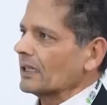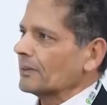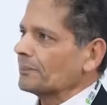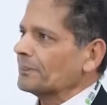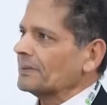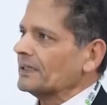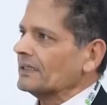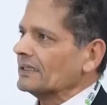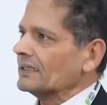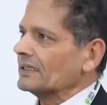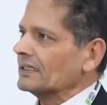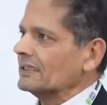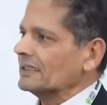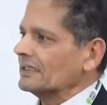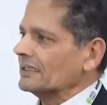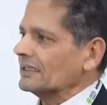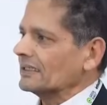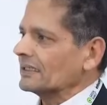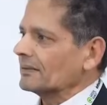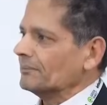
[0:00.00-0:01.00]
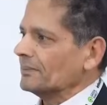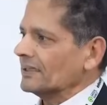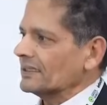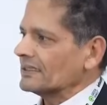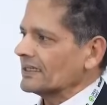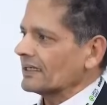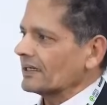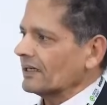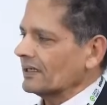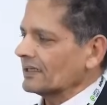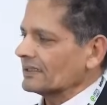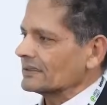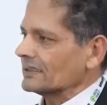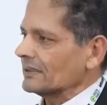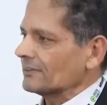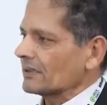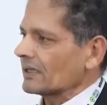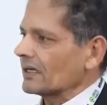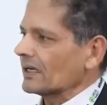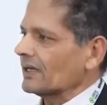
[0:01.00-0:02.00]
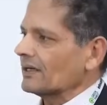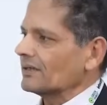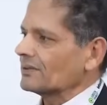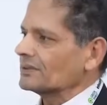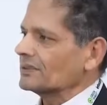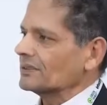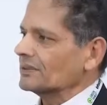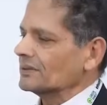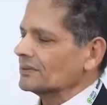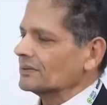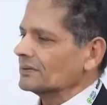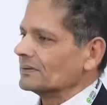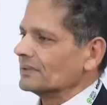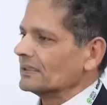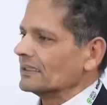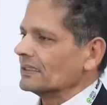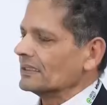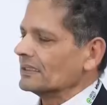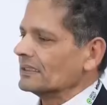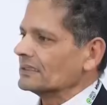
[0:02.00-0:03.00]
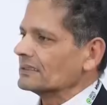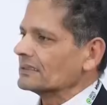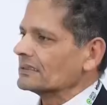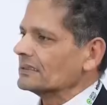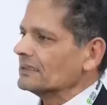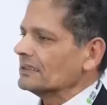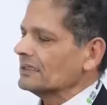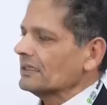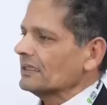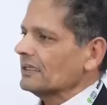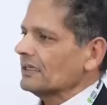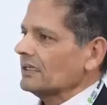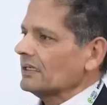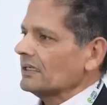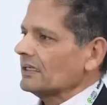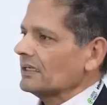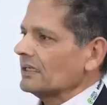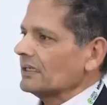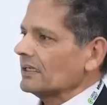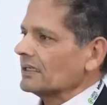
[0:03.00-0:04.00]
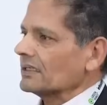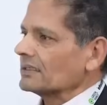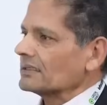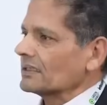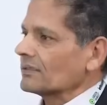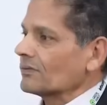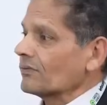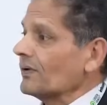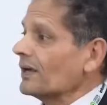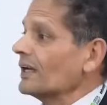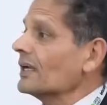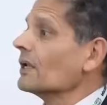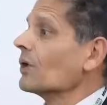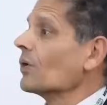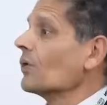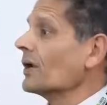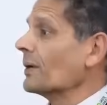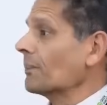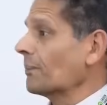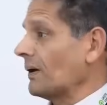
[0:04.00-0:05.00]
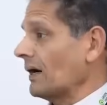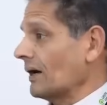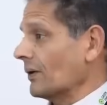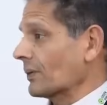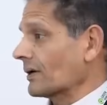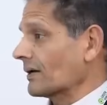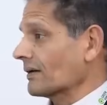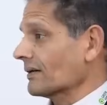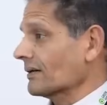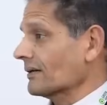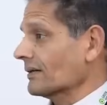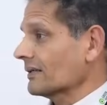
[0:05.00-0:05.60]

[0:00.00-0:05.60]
LPD basic concept allows you is it's, it's very low in power.